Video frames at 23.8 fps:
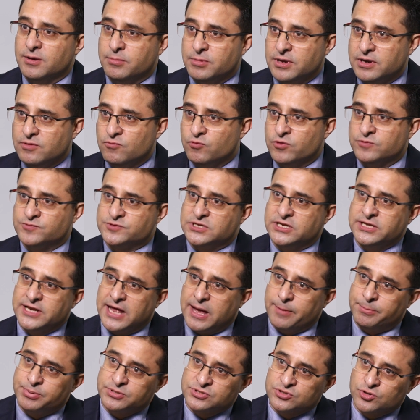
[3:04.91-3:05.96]
I mean, we've seen
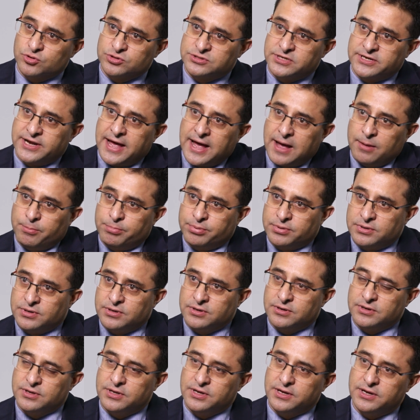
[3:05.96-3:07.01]
episodes that
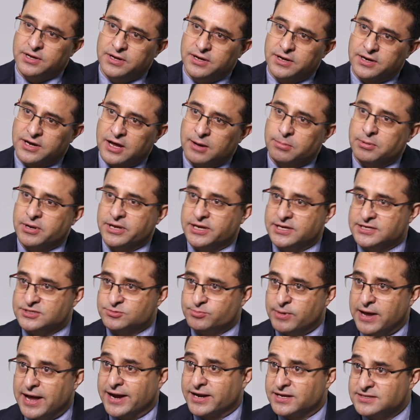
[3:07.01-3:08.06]
happened a couple of years
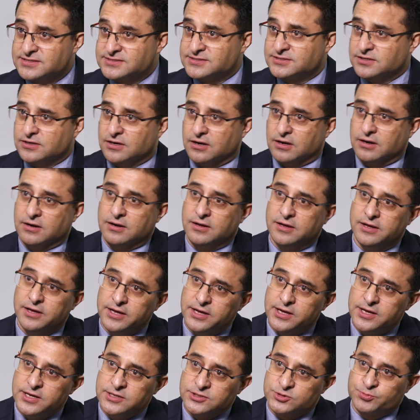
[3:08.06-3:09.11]
back, and still
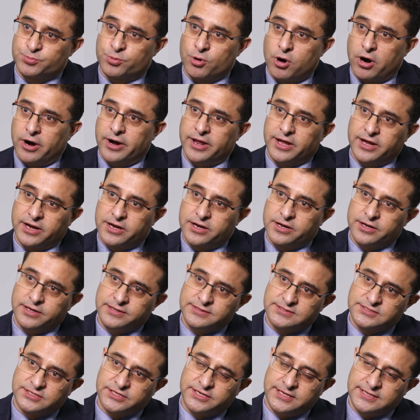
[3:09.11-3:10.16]
sporadic
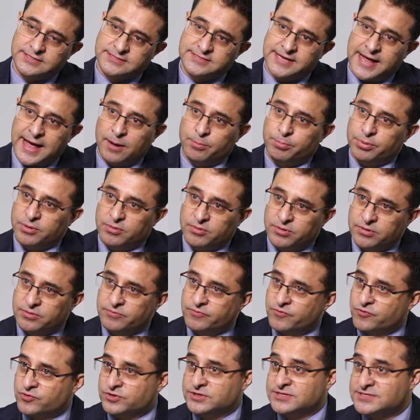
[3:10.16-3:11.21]
incidents
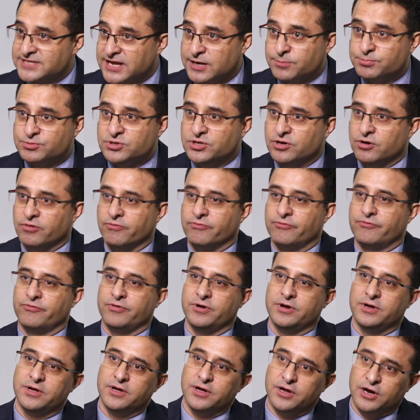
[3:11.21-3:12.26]
happen for the safety of
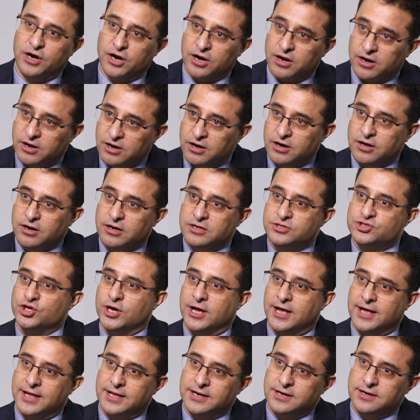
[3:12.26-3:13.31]
girl,
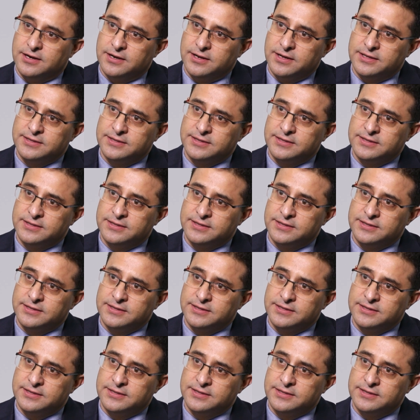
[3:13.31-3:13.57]
child.